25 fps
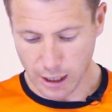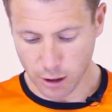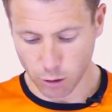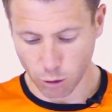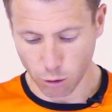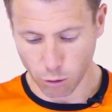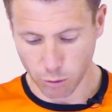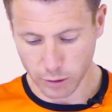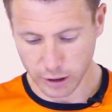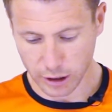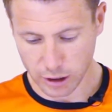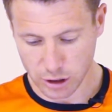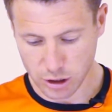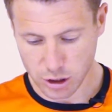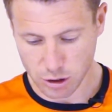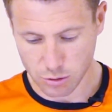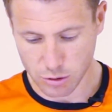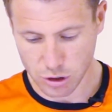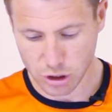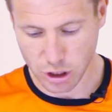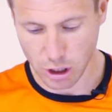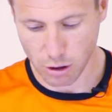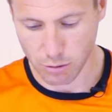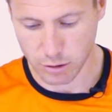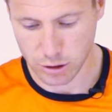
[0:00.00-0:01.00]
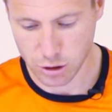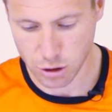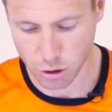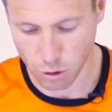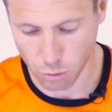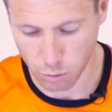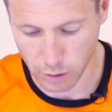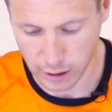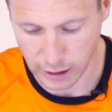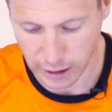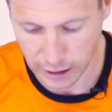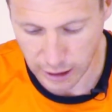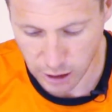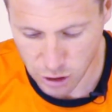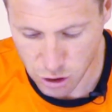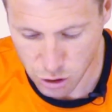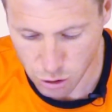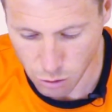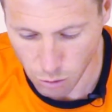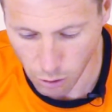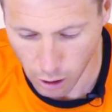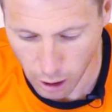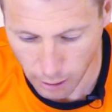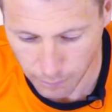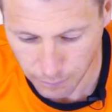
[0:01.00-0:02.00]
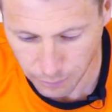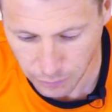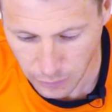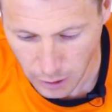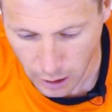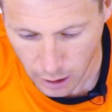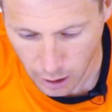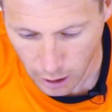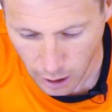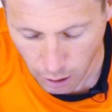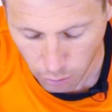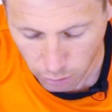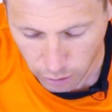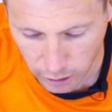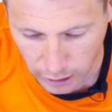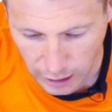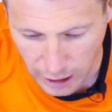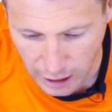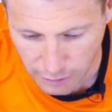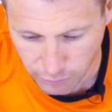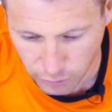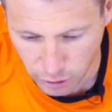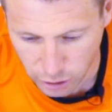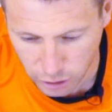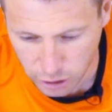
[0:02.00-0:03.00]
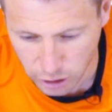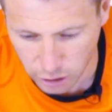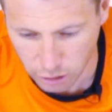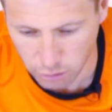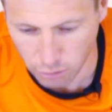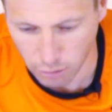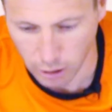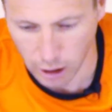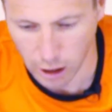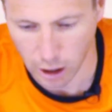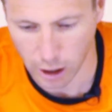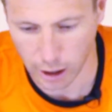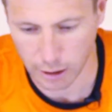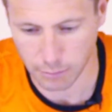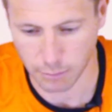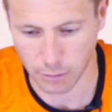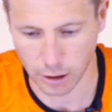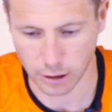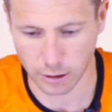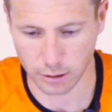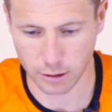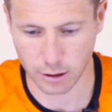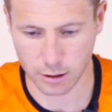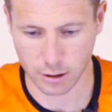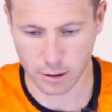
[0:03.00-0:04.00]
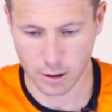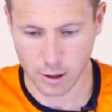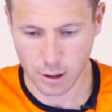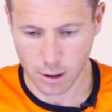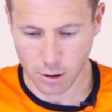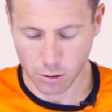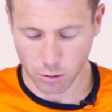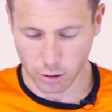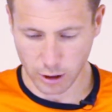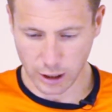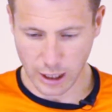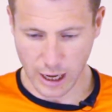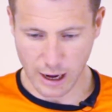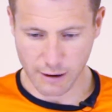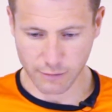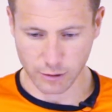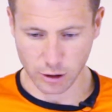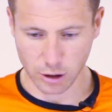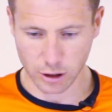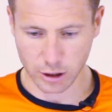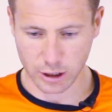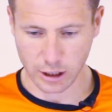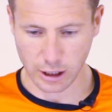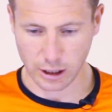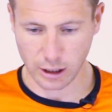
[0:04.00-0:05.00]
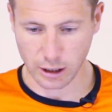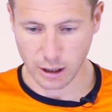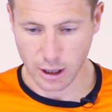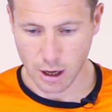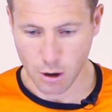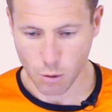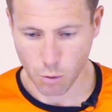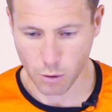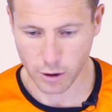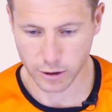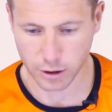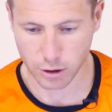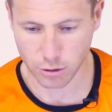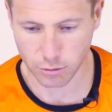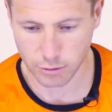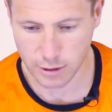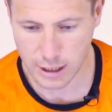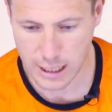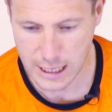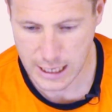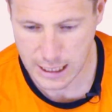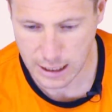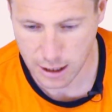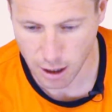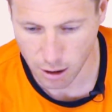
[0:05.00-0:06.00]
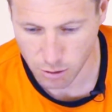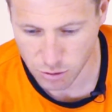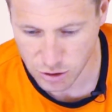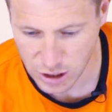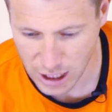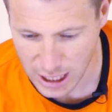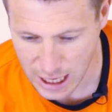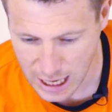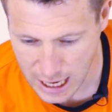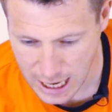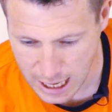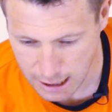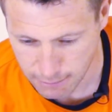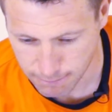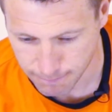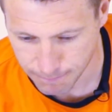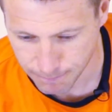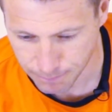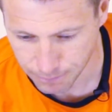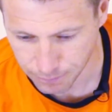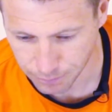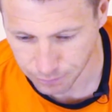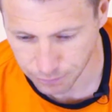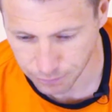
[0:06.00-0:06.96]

And all we're going to do is go into a one-legged squat. And we're going to have a look at your alignment. We're going to have a look at whether your knee goes in,